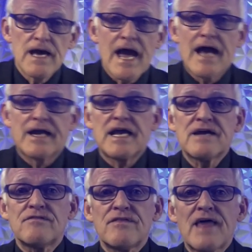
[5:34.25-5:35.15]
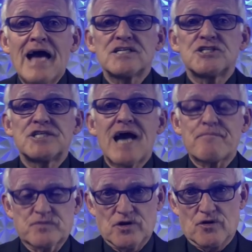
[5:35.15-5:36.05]
And in that
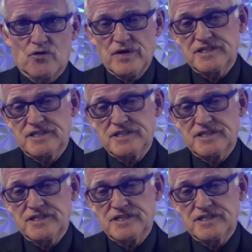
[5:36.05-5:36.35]
chapter, we